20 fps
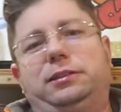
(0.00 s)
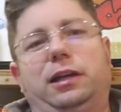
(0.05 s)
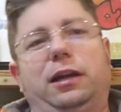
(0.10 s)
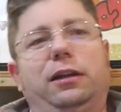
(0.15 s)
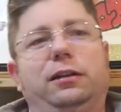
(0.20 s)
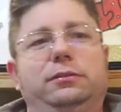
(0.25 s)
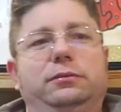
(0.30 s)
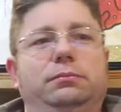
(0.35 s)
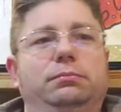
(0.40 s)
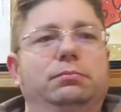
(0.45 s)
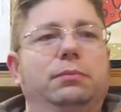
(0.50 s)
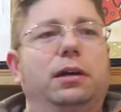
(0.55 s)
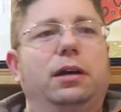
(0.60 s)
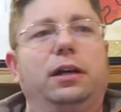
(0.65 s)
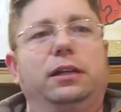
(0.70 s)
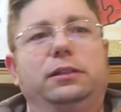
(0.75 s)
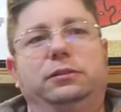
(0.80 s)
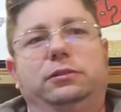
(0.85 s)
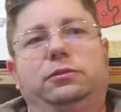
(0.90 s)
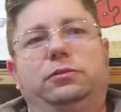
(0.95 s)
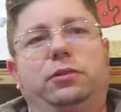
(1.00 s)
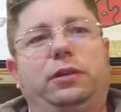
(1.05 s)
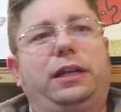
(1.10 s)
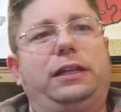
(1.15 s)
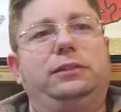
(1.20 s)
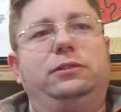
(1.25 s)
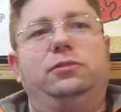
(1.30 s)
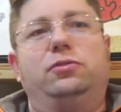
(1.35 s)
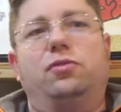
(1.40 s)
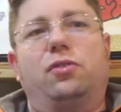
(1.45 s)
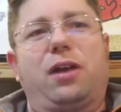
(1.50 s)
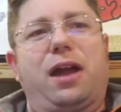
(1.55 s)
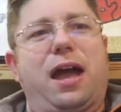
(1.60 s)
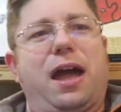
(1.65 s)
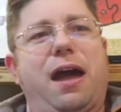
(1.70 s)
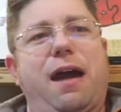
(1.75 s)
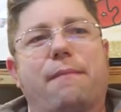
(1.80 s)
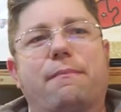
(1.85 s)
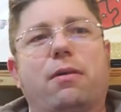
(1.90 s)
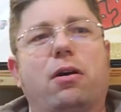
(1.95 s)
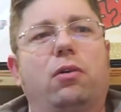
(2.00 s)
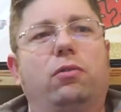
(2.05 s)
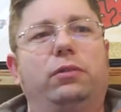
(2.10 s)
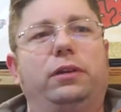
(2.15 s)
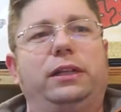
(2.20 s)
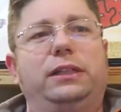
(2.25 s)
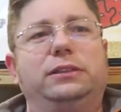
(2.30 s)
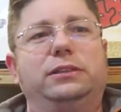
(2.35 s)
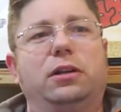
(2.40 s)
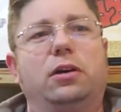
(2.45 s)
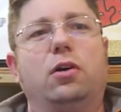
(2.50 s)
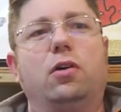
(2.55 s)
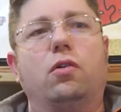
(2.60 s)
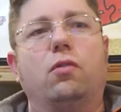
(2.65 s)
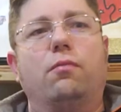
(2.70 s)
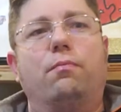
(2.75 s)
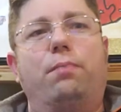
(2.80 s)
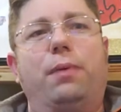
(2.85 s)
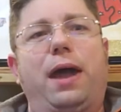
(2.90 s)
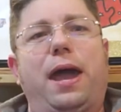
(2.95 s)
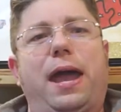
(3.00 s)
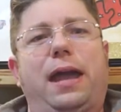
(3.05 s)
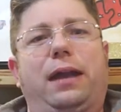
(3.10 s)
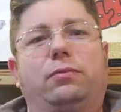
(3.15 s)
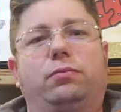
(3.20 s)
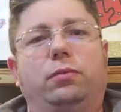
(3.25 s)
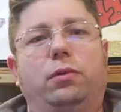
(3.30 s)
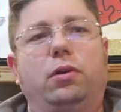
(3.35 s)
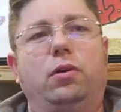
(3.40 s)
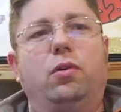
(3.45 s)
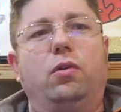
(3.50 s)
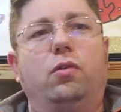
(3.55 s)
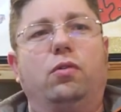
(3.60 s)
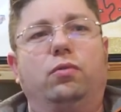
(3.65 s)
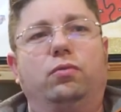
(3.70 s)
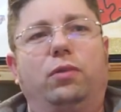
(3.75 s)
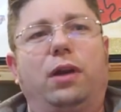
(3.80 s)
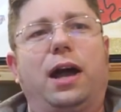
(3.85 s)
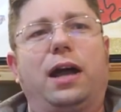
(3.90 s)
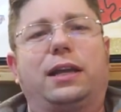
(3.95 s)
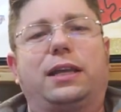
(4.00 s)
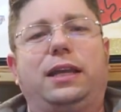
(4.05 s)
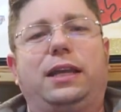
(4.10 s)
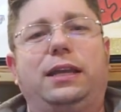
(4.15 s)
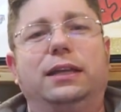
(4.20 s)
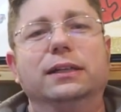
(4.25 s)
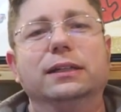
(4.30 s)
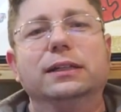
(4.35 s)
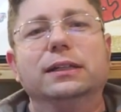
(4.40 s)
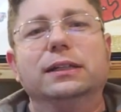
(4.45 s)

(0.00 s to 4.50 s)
dirt and mud and grit and grime on these old back roads. Rocky,